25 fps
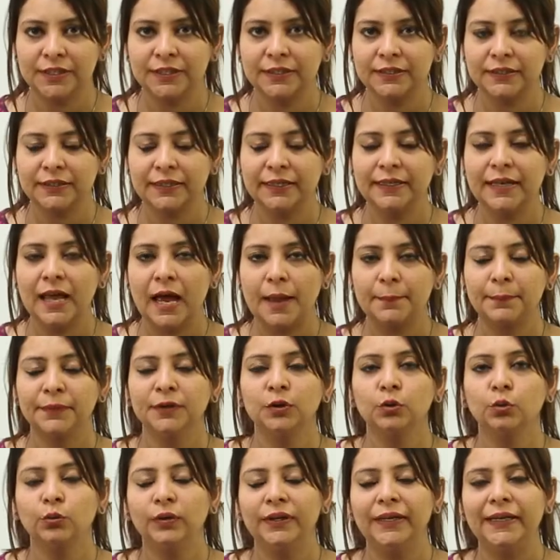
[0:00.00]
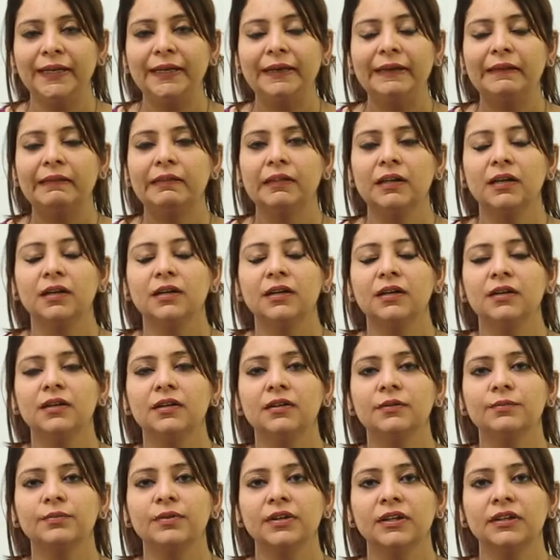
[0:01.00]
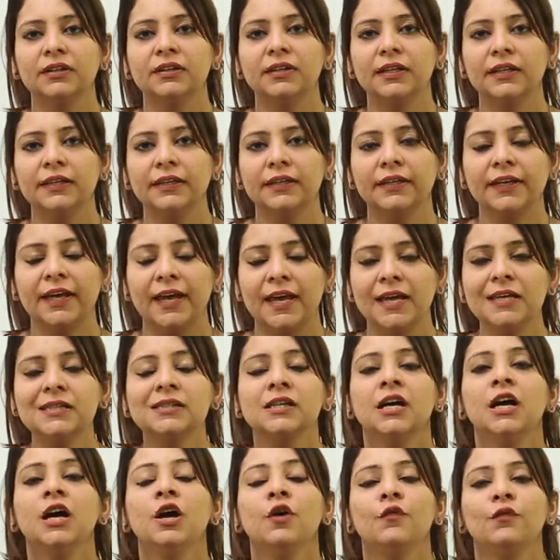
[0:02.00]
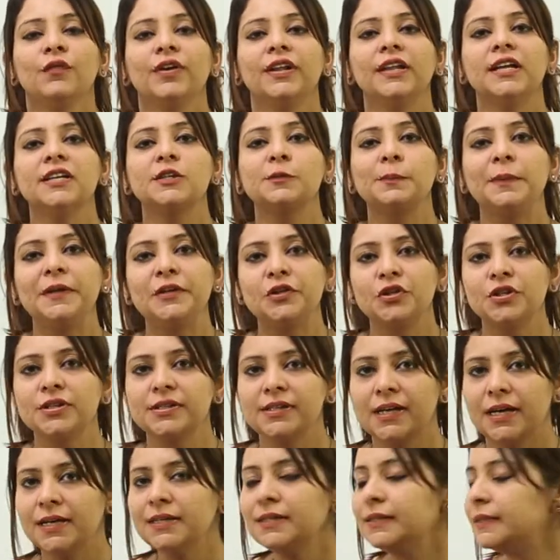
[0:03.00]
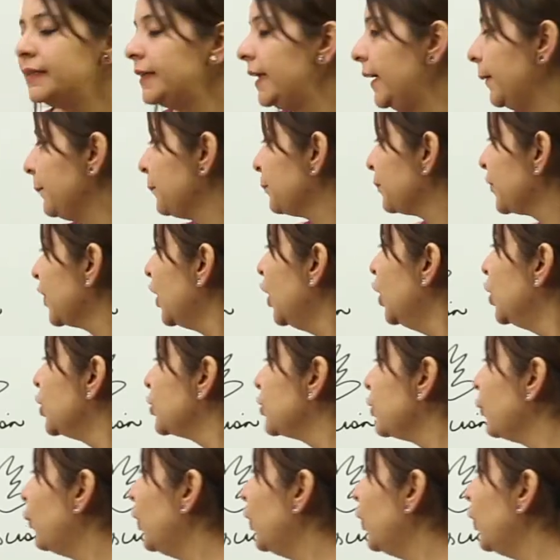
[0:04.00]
It can happen only in the, in the case when the species are same. So